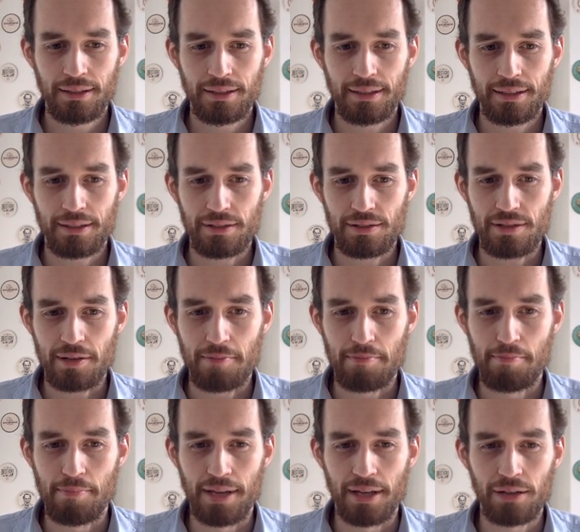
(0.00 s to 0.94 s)
and it'll say
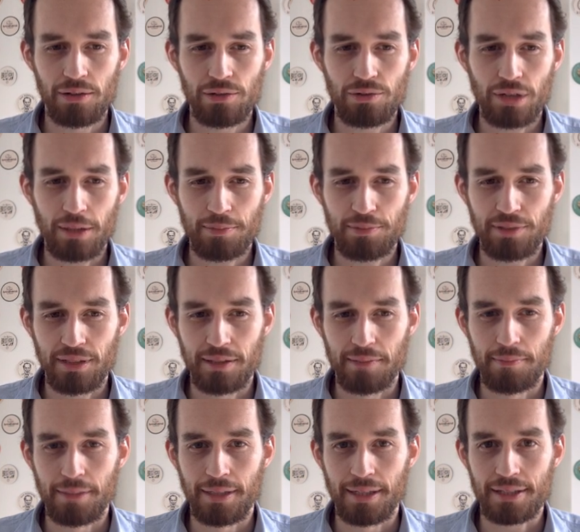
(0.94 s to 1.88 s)
mail drop to
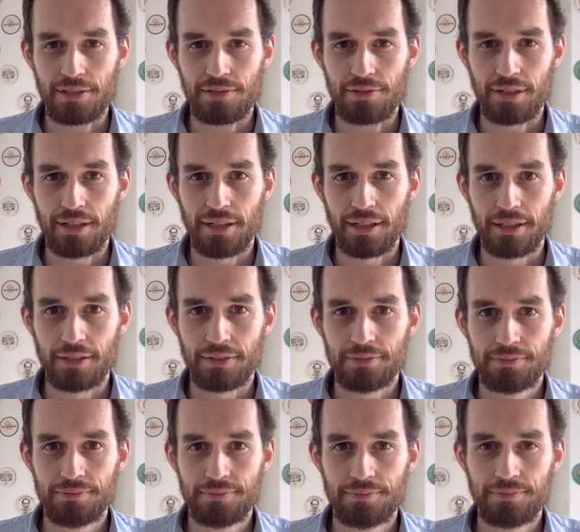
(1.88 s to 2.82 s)
inbox right here.
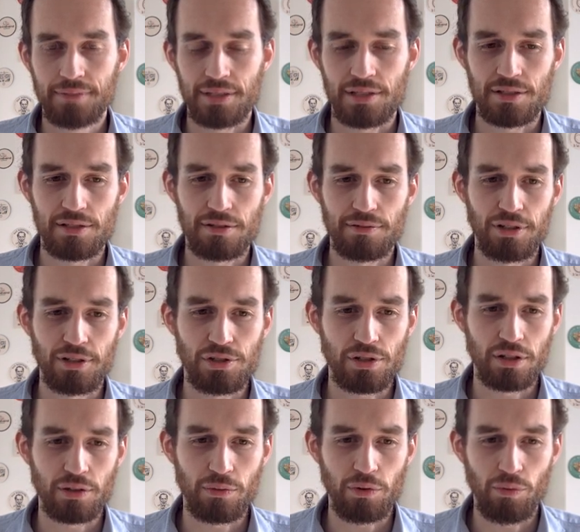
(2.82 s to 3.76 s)
This is the feature
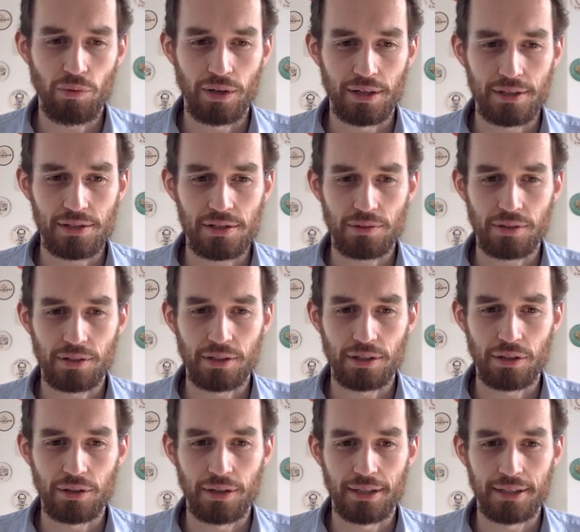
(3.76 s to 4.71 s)
that we want. So we're going to
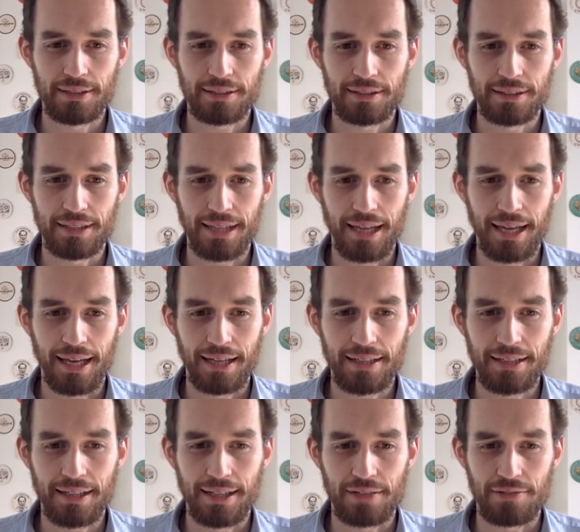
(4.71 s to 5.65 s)
go ahead and click add
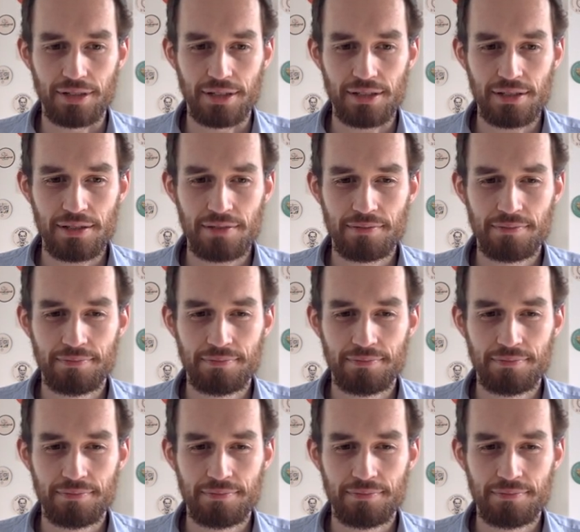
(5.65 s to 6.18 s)
an address.